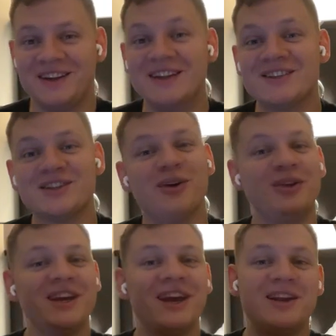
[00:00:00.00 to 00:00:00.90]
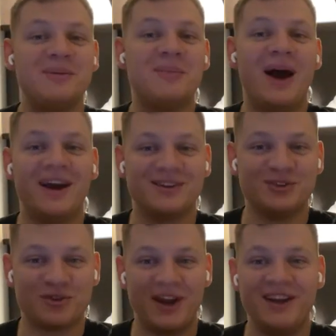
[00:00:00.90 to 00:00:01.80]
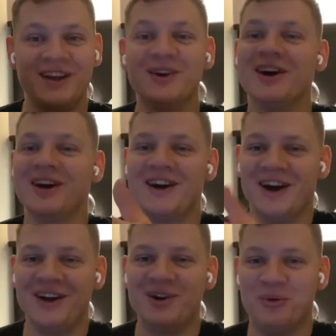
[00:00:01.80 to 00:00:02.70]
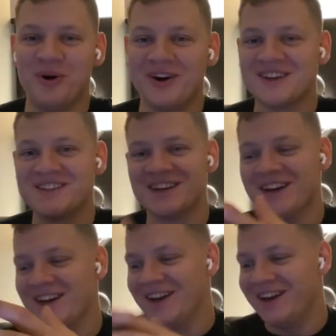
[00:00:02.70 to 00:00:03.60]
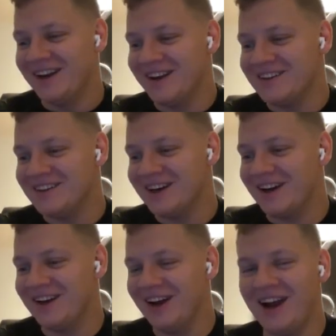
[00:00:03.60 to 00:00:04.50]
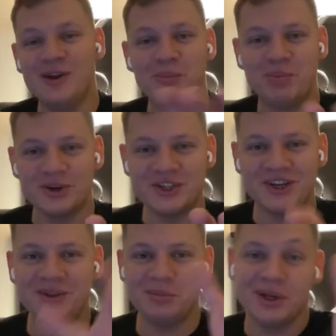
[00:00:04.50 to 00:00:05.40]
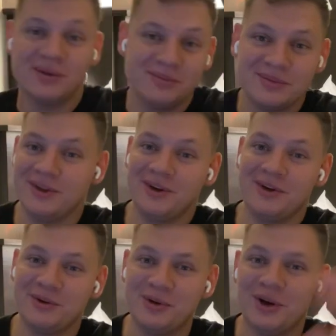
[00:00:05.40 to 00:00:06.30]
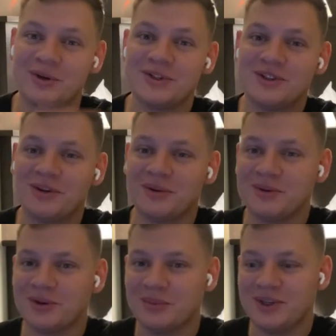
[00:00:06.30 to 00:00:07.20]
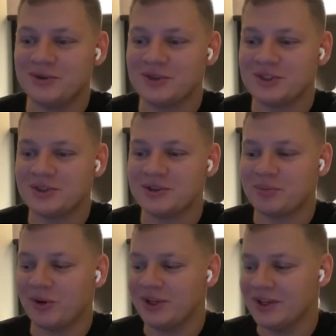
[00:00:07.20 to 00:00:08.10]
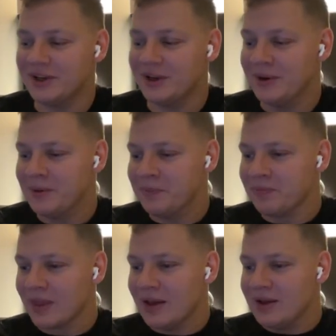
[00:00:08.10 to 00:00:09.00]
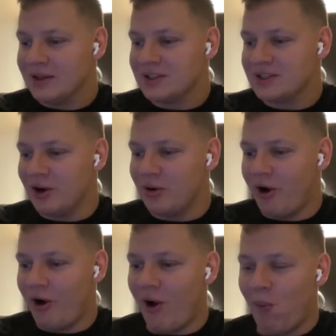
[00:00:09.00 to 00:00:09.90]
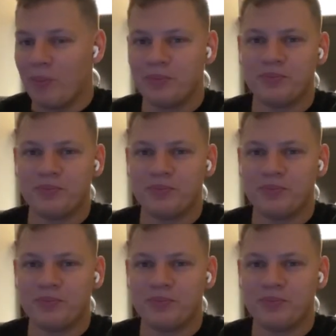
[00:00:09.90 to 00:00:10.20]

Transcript: and then slowly getting back to training kind of works and uh, I don't push it, but you know who knows? Don't don't be too disappointed. So um,